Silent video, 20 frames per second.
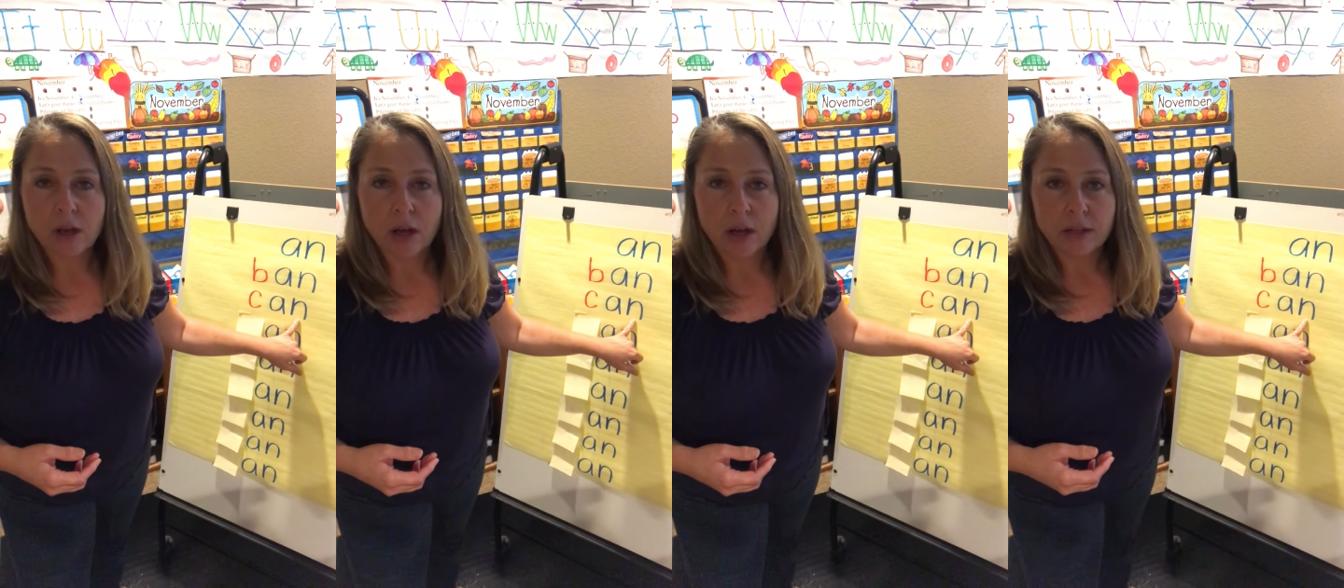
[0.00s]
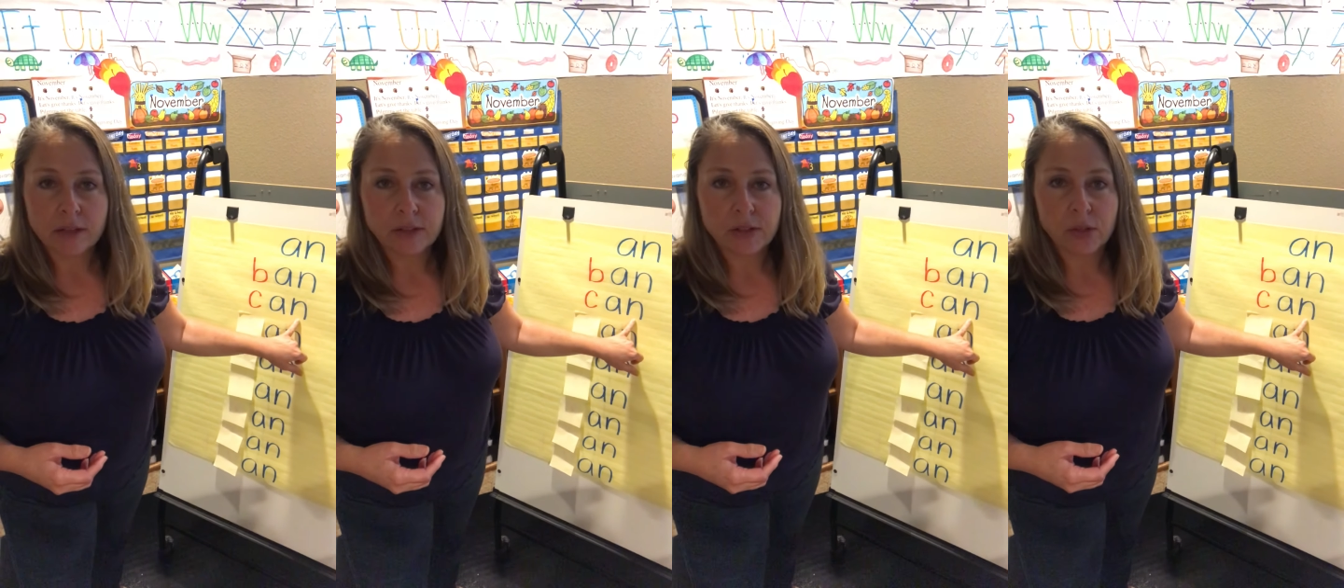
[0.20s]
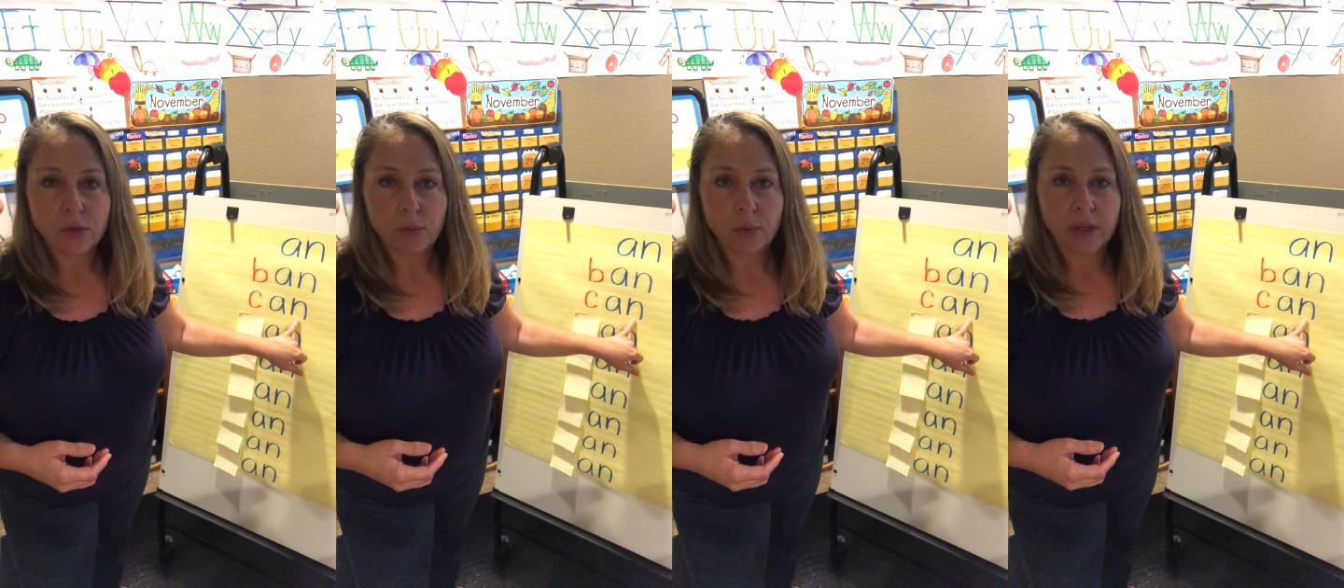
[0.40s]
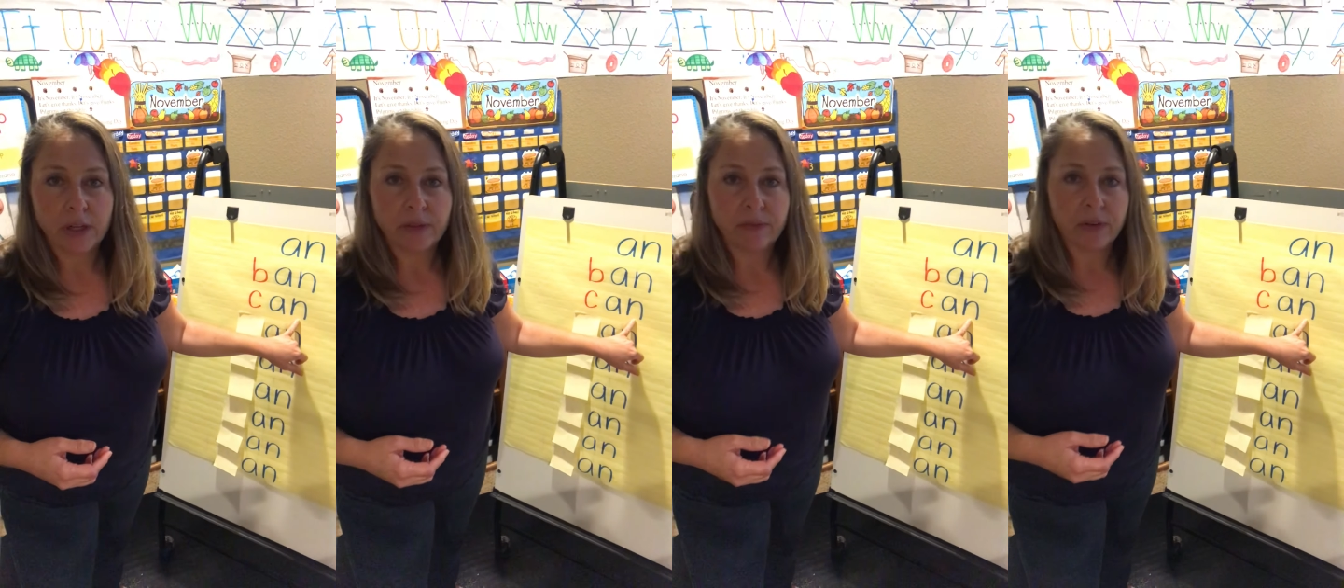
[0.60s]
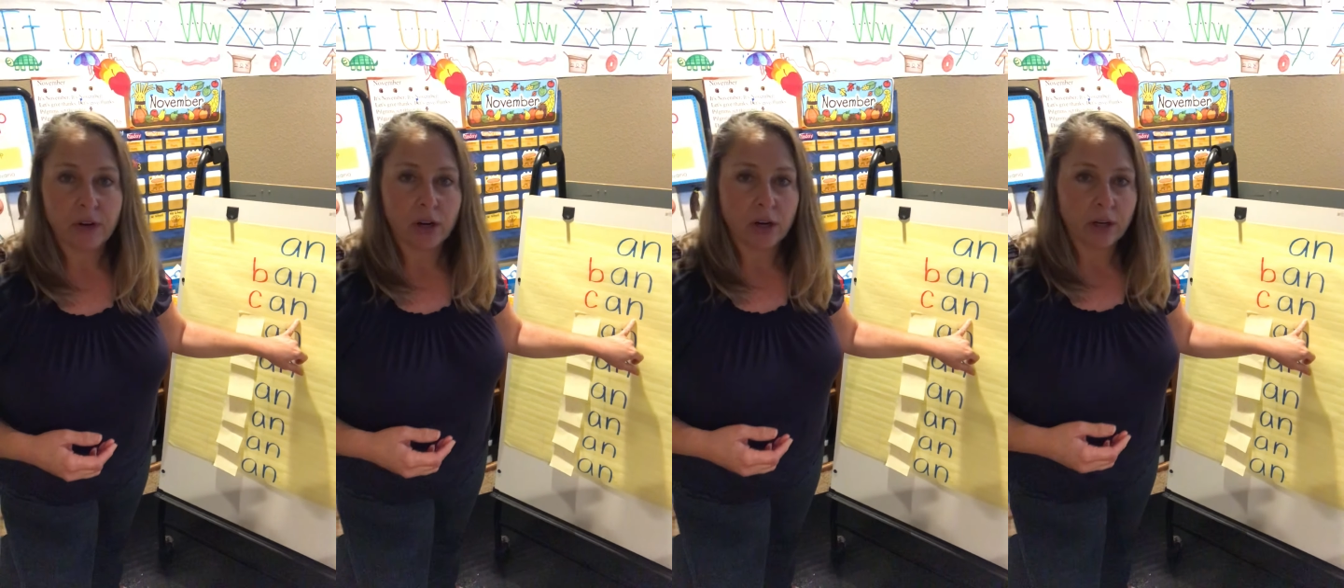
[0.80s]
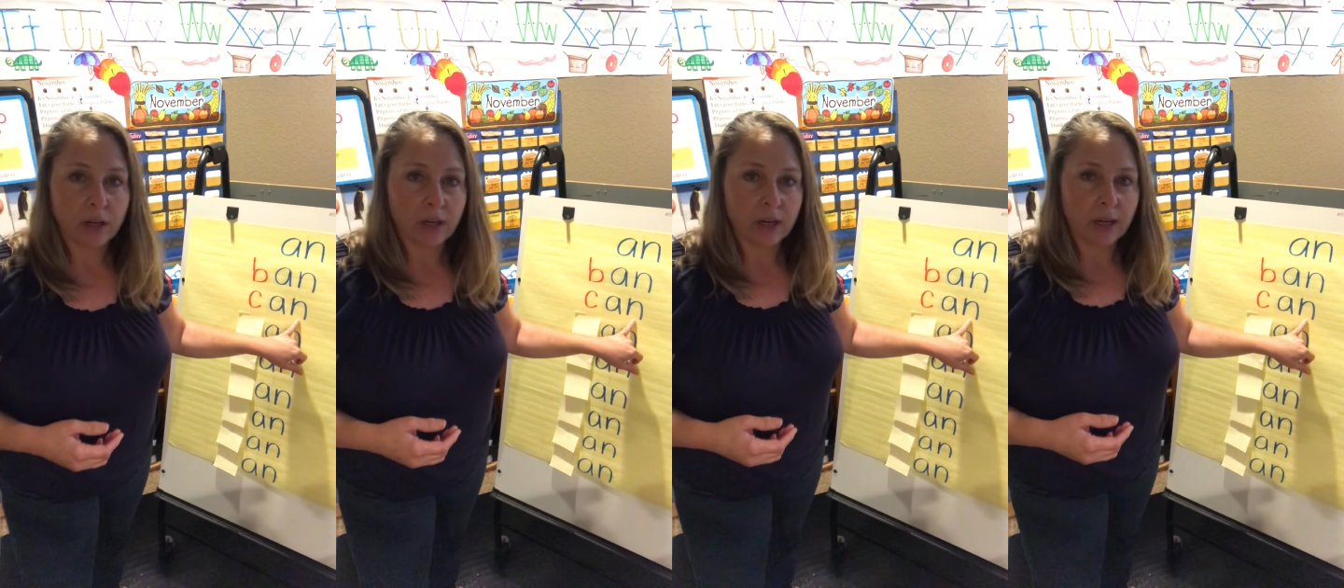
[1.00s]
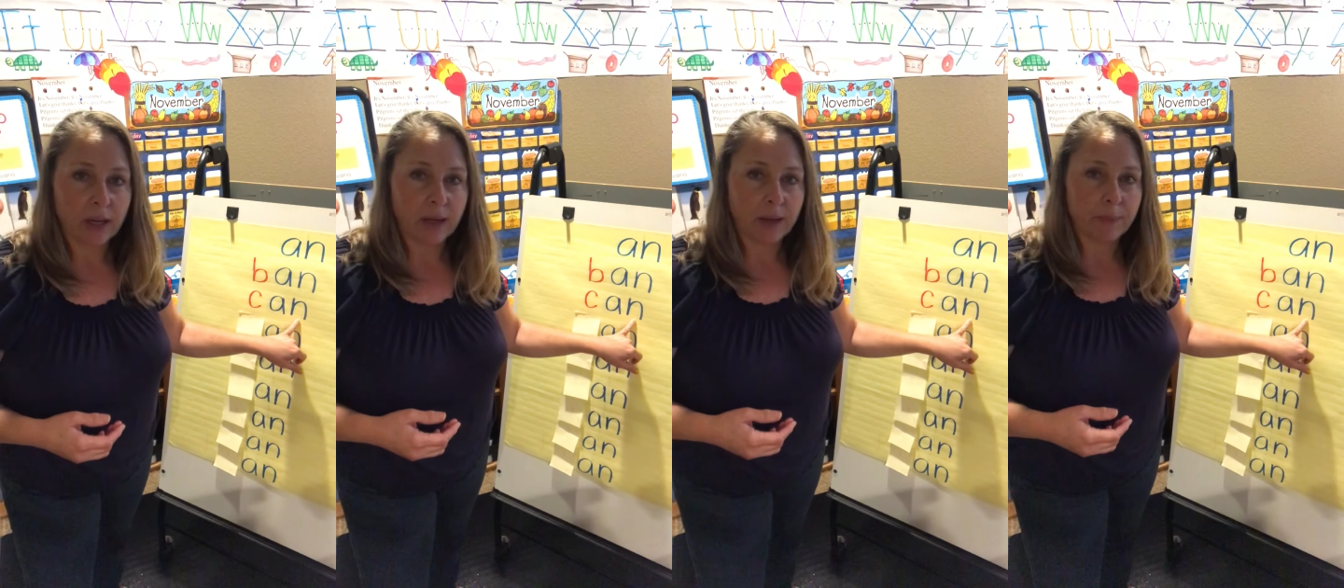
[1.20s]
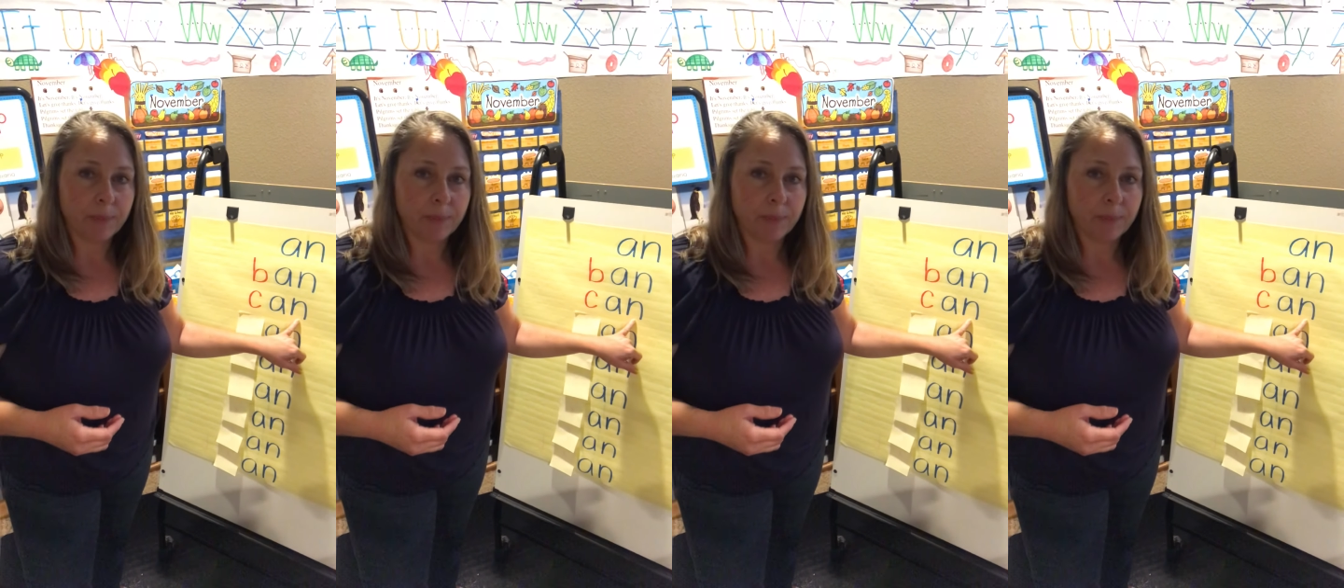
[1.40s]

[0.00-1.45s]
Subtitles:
also one of our